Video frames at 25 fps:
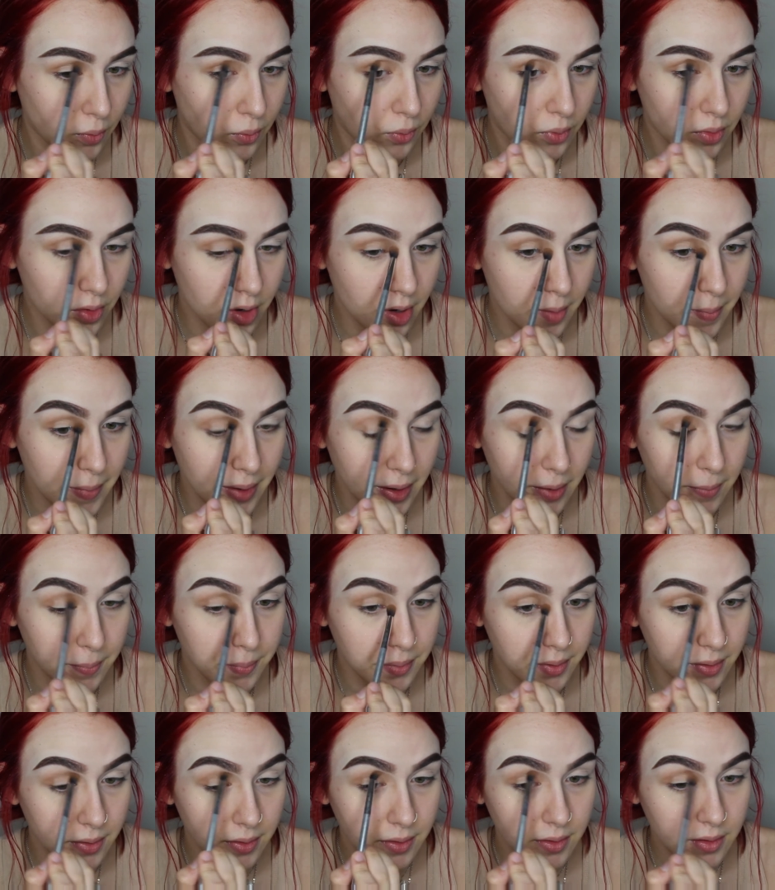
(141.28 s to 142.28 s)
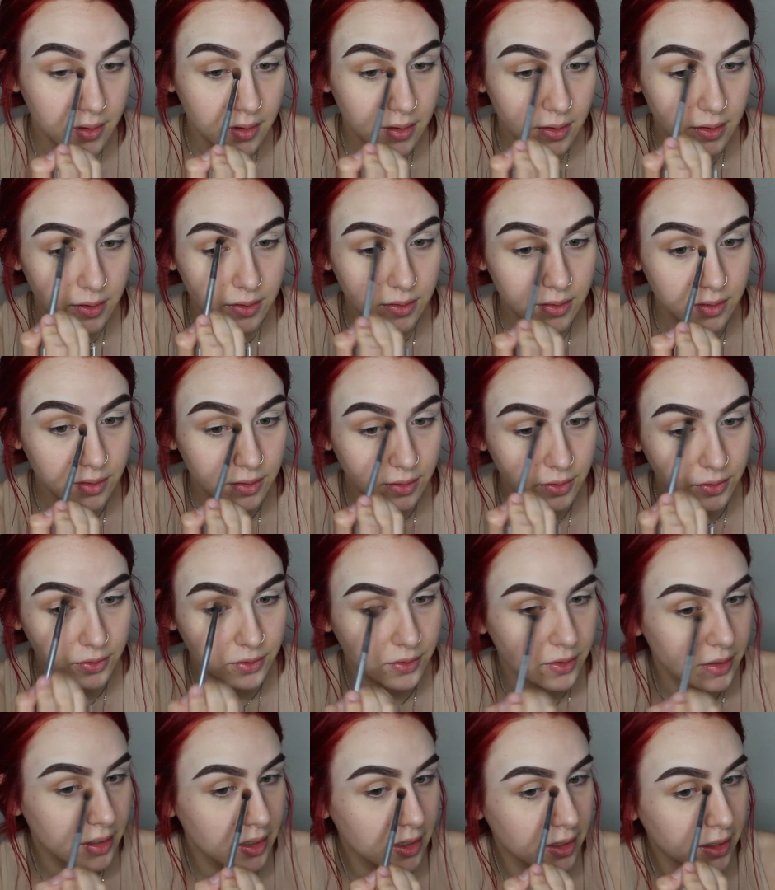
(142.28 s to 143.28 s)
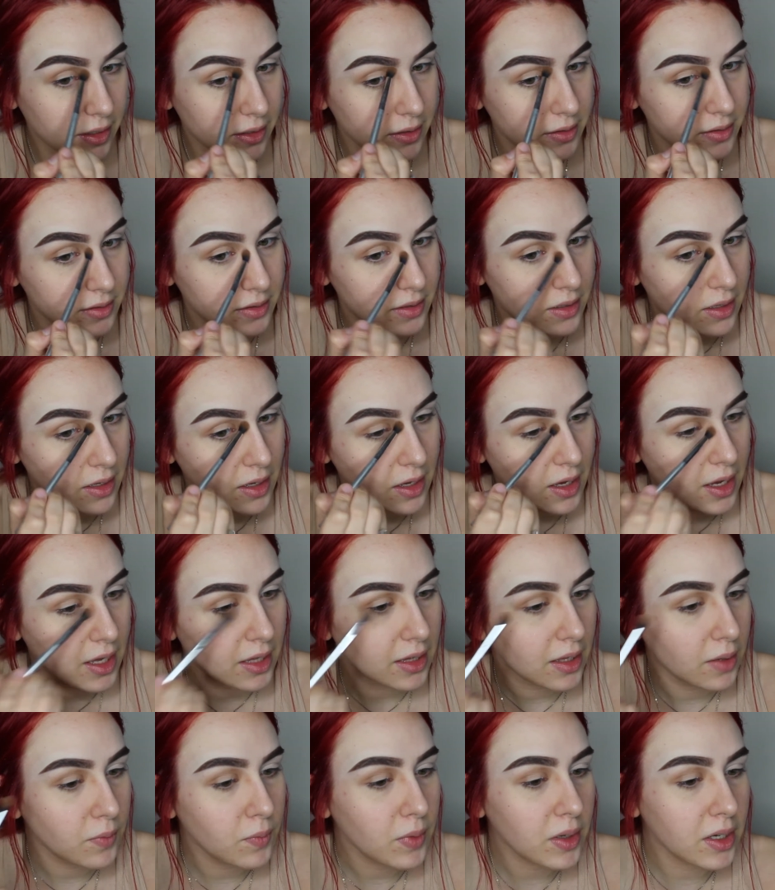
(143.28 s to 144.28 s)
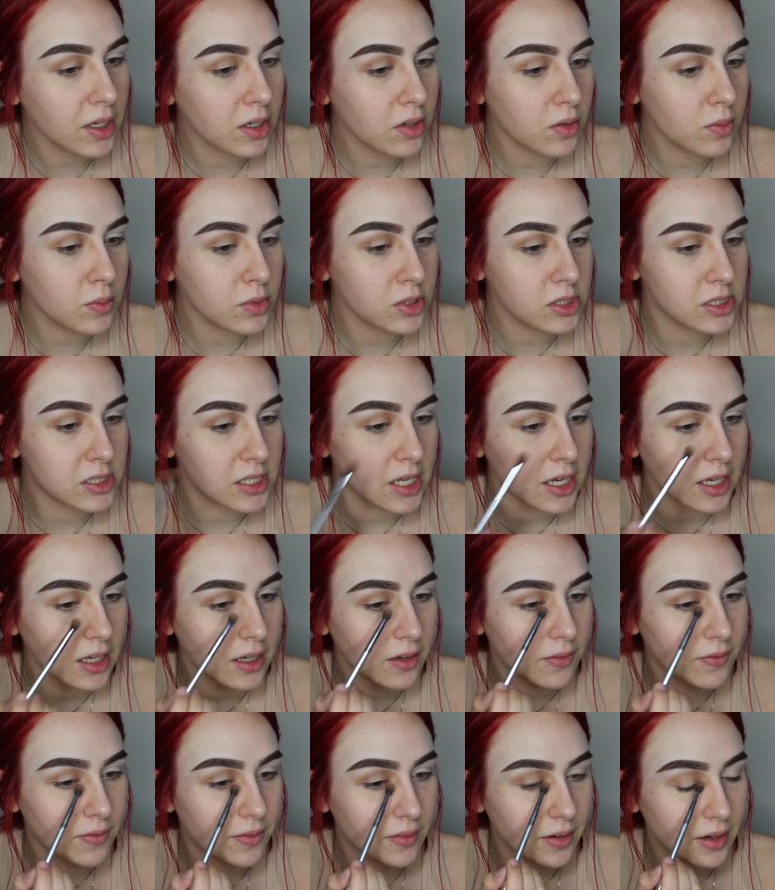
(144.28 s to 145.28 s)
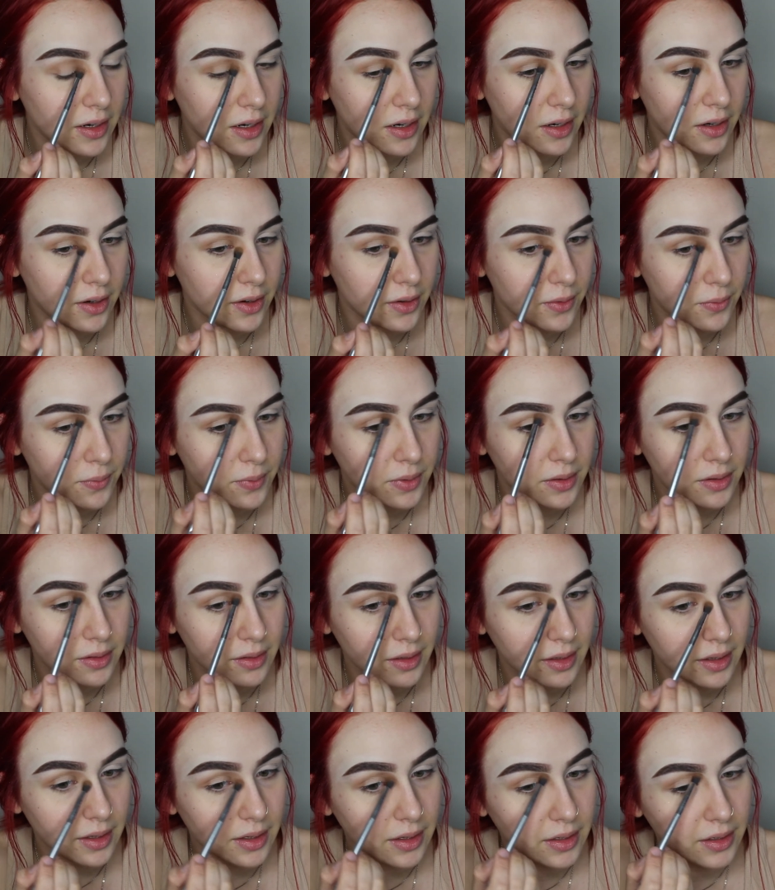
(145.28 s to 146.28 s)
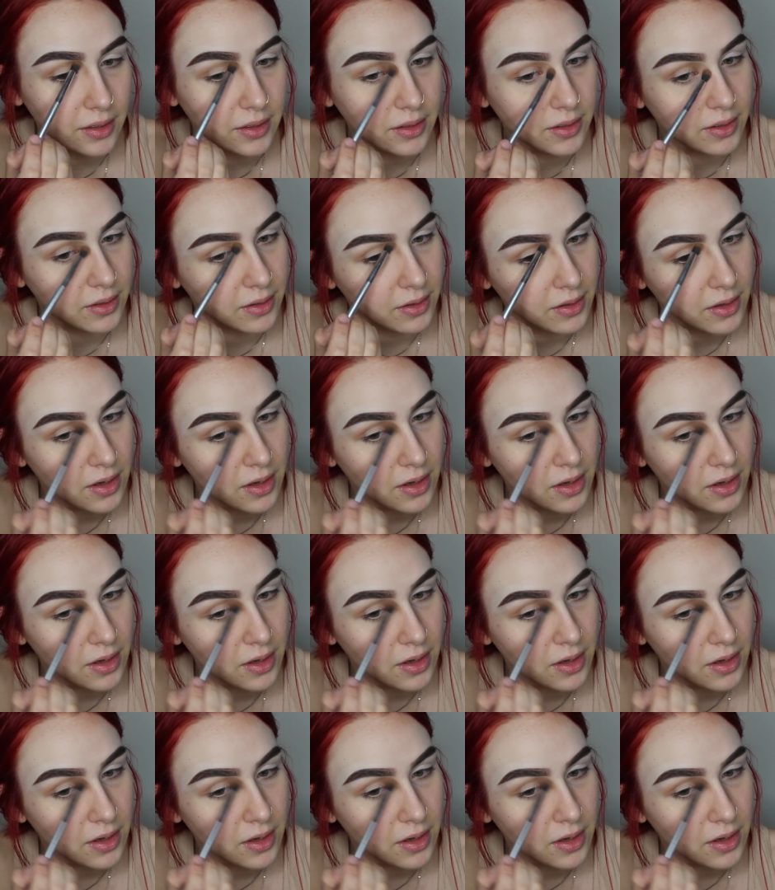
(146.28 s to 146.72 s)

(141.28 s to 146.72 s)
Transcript: Warm up the crease, and then we can almost take it right here when like